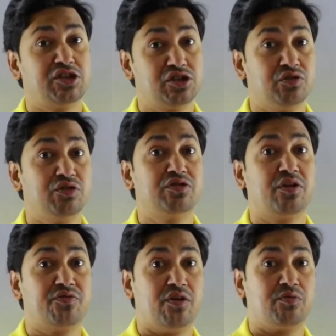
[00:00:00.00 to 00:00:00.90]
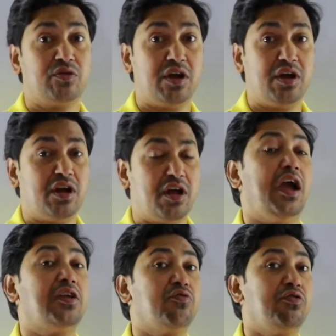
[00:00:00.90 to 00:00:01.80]
to show you the formula
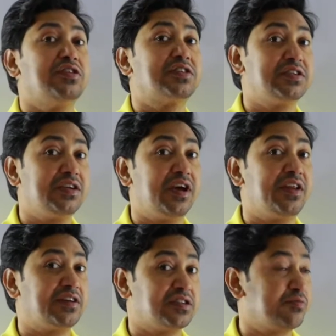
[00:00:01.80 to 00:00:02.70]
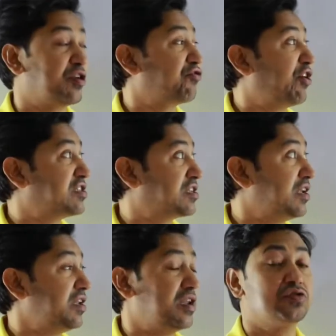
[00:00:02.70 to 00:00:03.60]
and we'll see an example
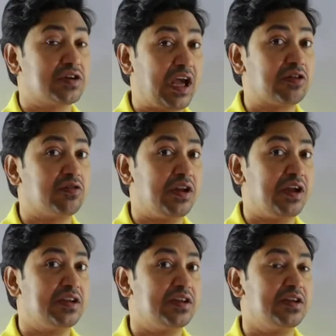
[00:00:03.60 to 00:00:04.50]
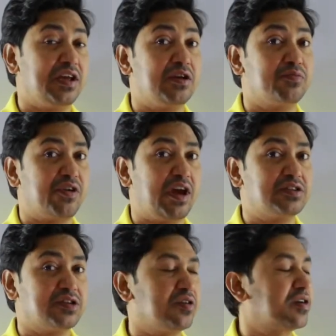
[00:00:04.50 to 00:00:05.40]
question to calculate selling
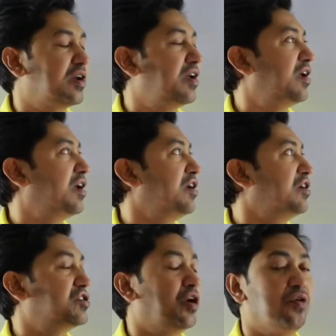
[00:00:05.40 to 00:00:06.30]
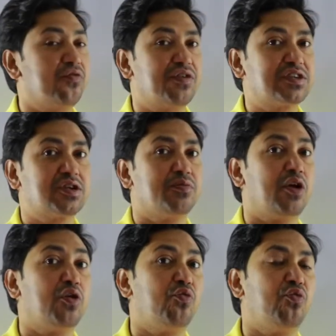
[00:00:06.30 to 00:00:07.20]
price. Okay, so first of
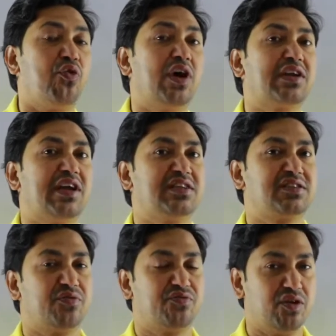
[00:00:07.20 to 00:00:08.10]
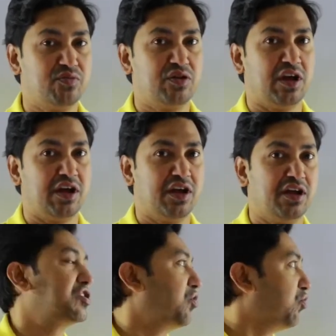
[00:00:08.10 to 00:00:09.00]
all, what is the formula?
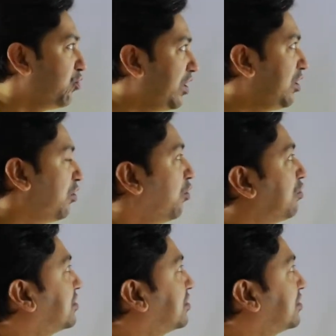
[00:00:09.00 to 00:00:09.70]
So we know